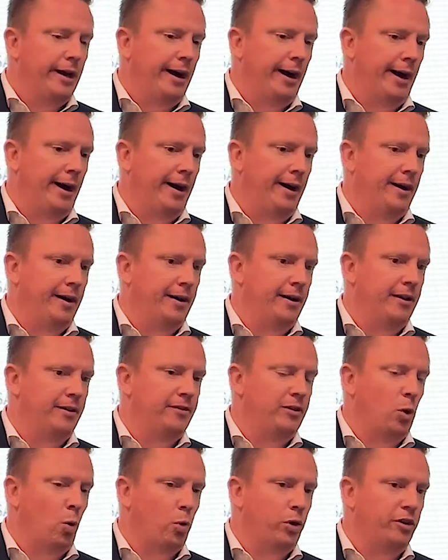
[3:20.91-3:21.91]

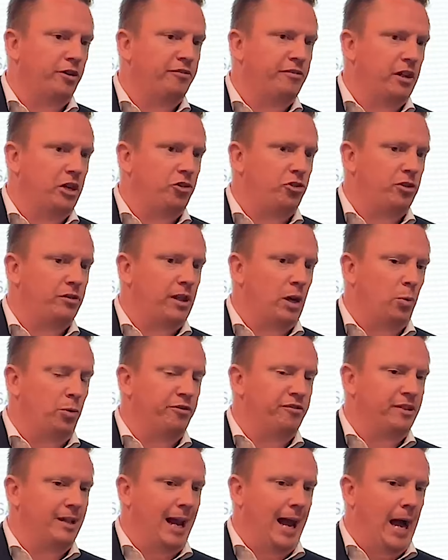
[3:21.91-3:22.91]
The organization that
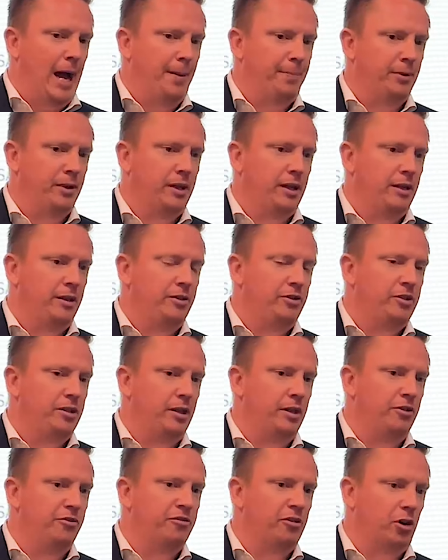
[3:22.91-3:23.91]
was the applicant
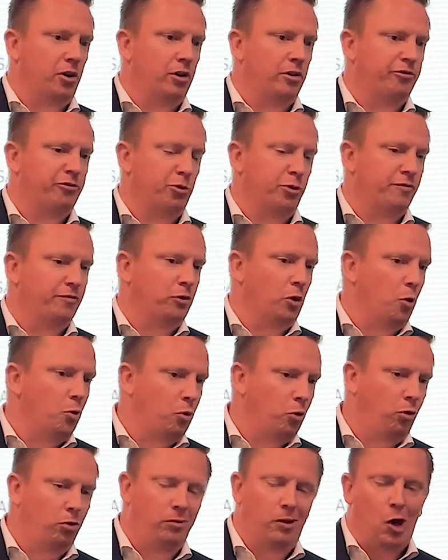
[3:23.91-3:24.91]
is our sort of
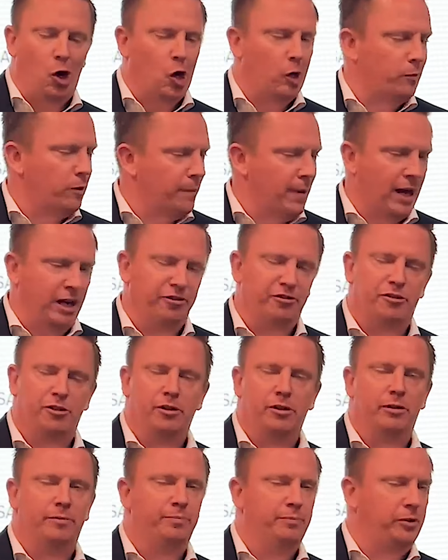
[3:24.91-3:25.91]
local harbor
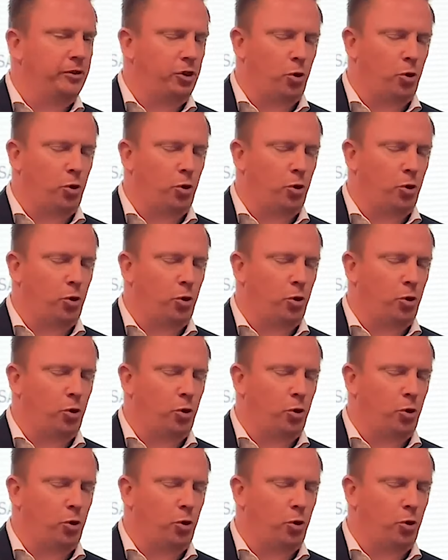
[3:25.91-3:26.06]
master,